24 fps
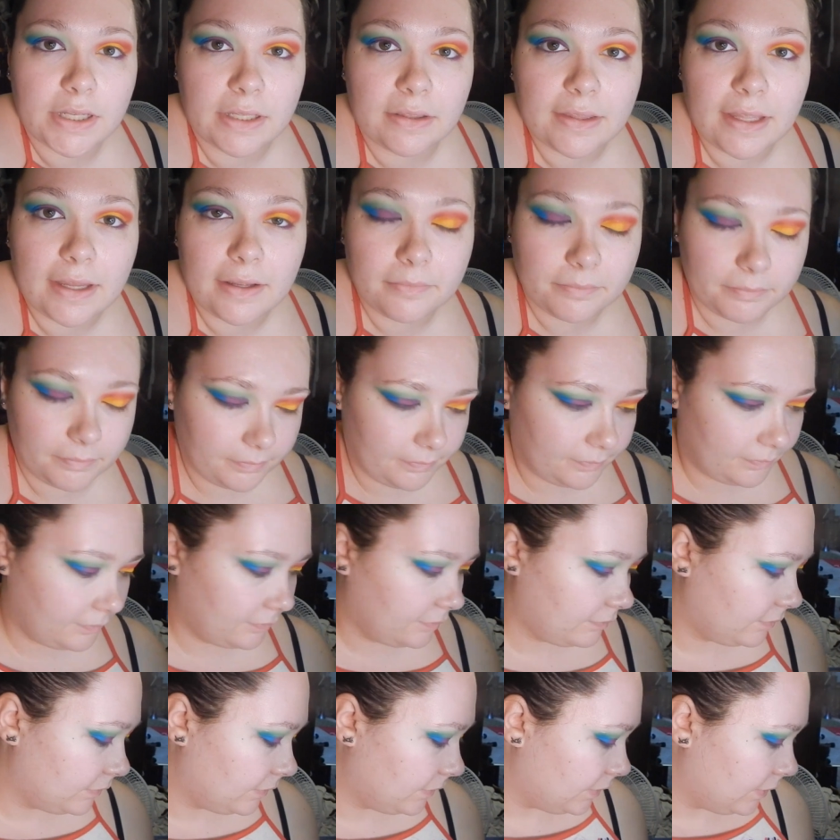like that.
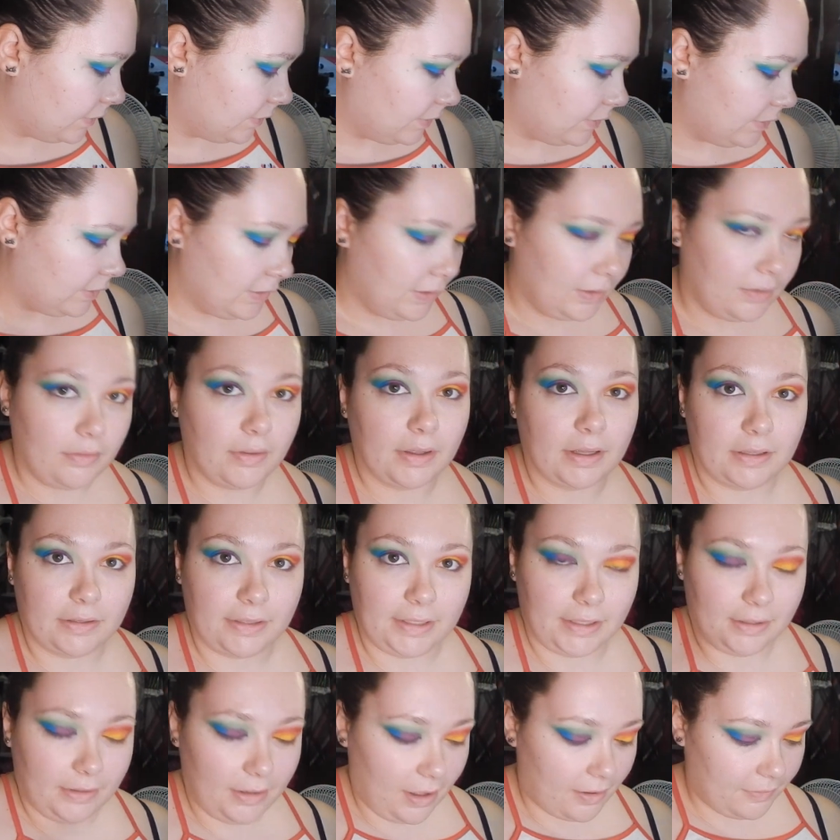Then
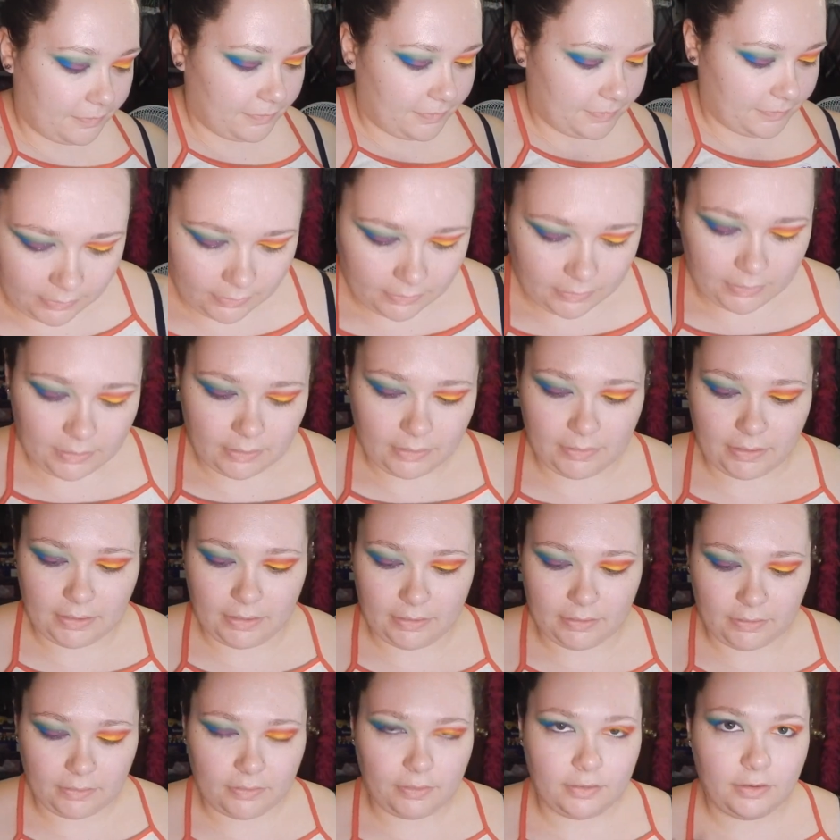clean it off. And
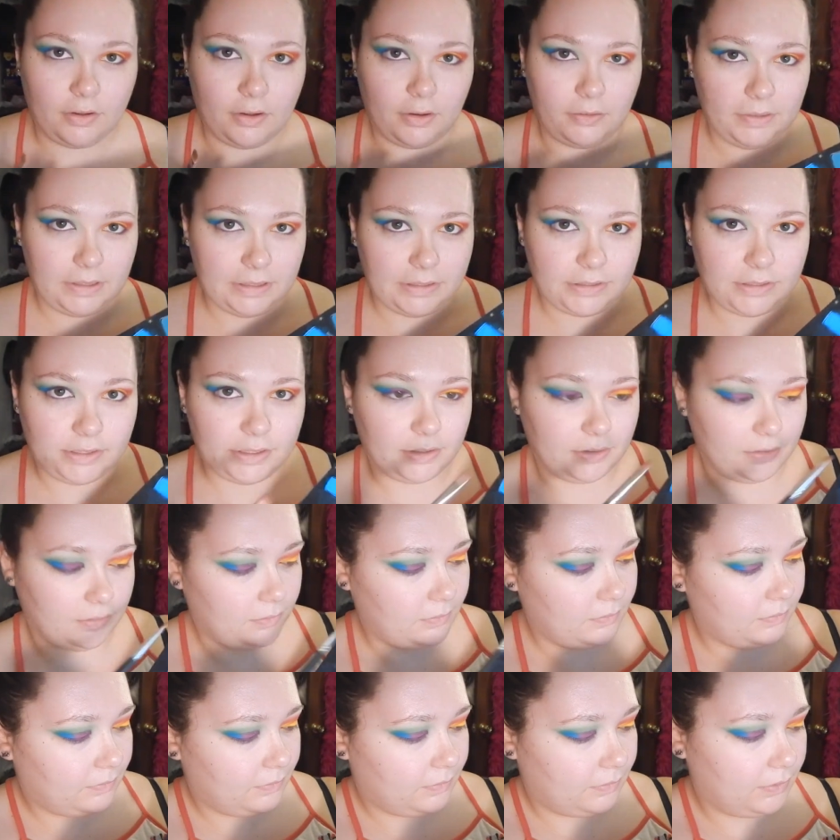then go
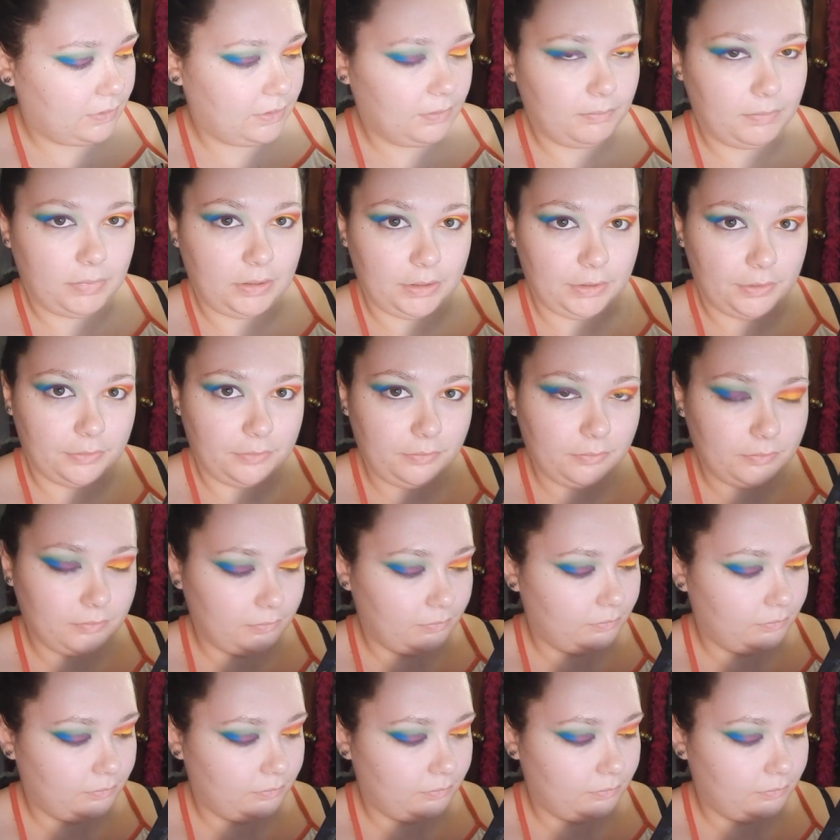into the blue.